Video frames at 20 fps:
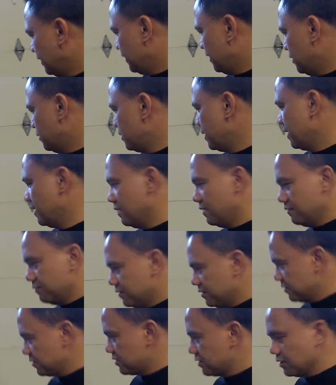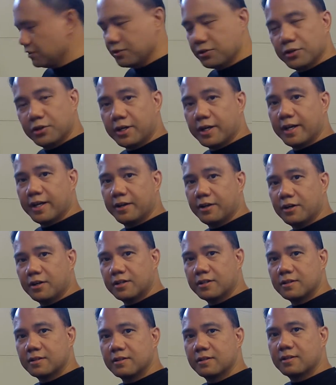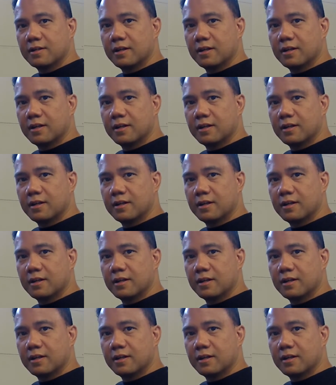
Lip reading: now have the cylinder head on,